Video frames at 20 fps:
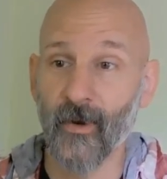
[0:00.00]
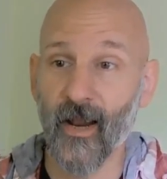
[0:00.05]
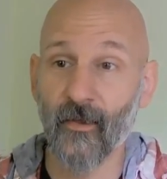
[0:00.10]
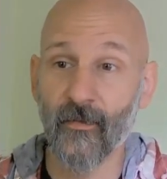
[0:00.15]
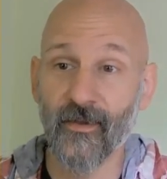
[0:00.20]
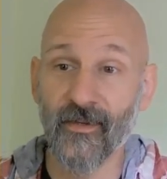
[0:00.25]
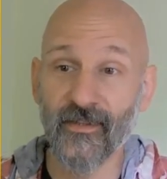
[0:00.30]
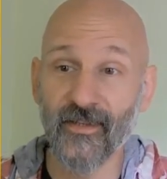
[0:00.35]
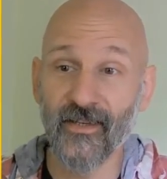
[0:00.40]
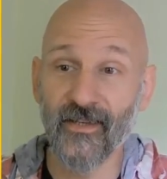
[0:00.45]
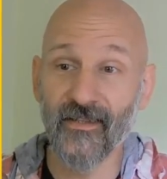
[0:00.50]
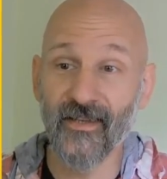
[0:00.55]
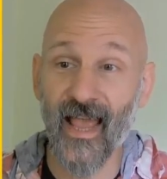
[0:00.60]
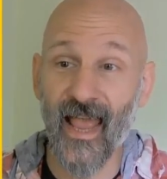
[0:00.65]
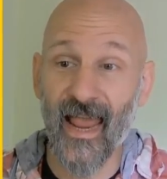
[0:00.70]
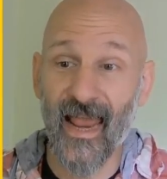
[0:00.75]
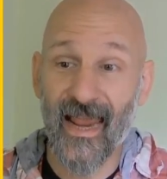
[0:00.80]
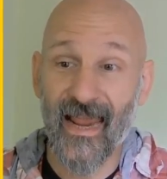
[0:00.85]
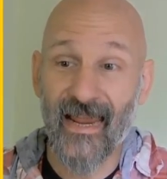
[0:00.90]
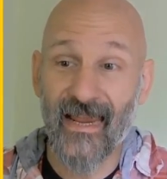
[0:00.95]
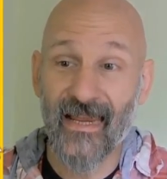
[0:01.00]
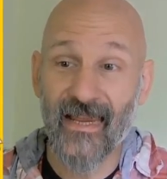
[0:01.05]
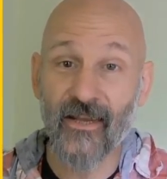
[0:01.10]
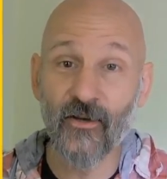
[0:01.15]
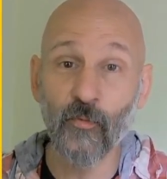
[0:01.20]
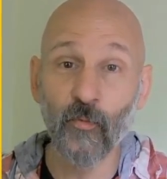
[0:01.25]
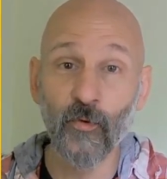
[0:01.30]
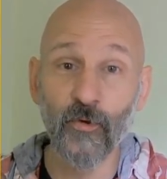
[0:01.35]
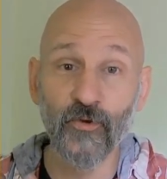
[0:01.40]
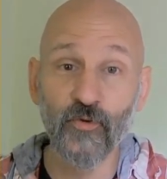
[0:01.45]
Now this is a
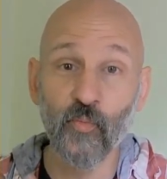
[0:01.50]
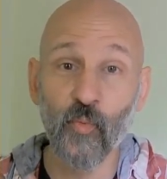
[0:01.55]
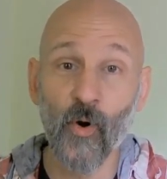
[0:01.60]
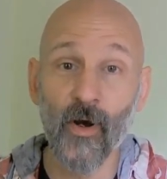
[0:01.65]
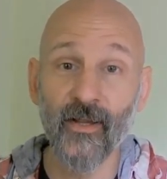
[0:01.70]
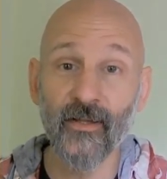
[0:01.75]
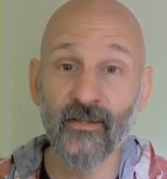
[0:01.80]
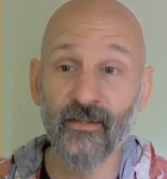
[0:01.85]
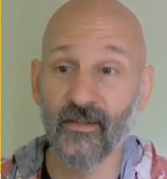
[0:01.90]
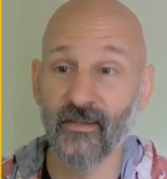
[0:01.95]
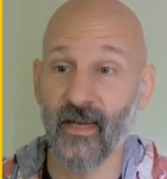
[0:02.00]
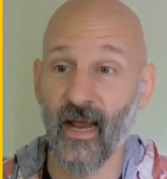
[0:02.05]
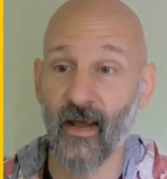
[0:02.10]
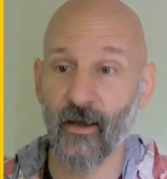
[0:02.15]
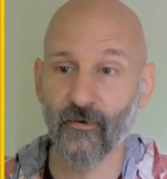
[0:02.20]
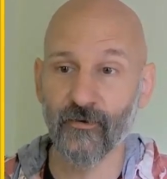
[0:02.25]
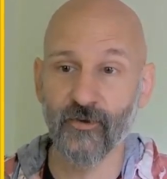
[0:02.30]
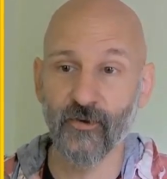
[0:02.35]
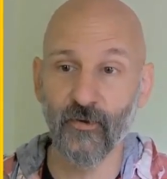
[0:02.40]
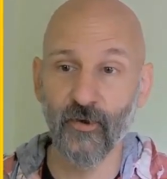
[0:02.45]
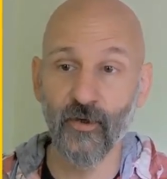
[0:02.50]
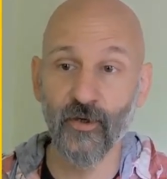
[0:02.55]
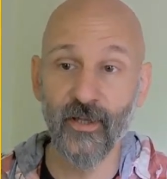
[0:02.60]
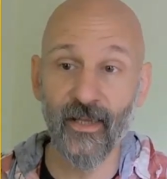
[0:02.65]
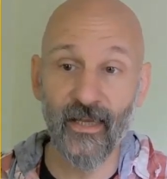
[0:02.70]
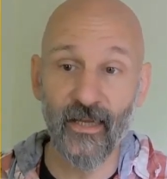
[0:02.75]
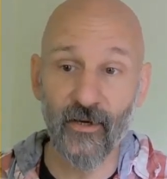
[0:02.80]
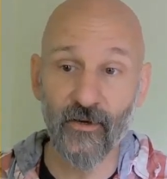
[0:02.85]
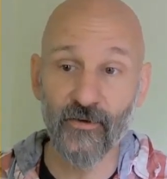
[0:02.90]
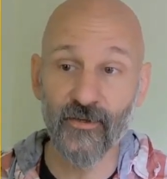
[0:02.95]
equals 1 style. So look,
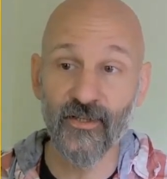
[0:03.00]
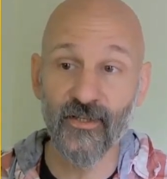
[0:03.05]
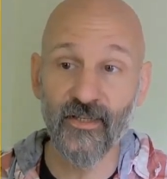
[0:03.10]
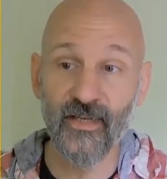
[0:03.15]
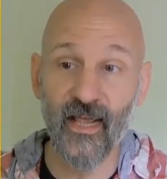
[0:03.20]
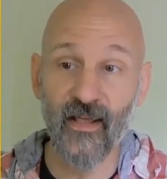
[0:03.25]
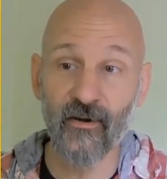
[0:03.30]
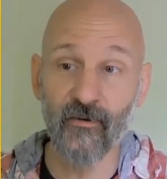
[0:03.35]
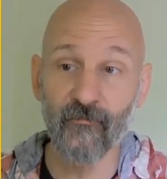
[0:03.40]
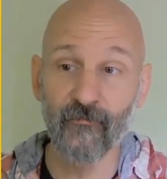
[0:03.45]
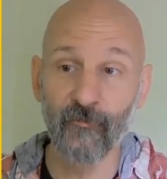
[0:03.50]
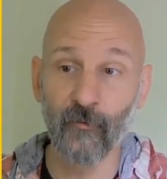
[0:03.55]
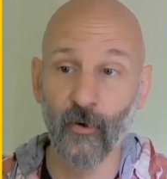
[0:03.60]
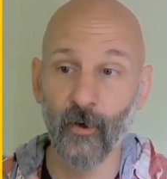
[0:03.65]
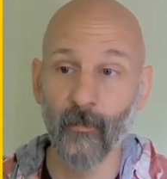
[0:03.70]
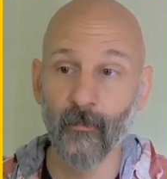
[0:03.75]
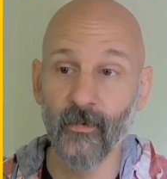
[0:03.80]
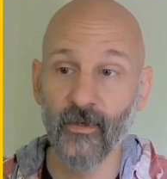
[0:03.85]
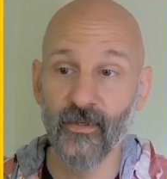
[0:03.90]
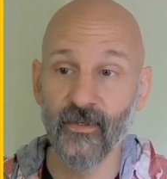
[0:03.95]
here's standard form.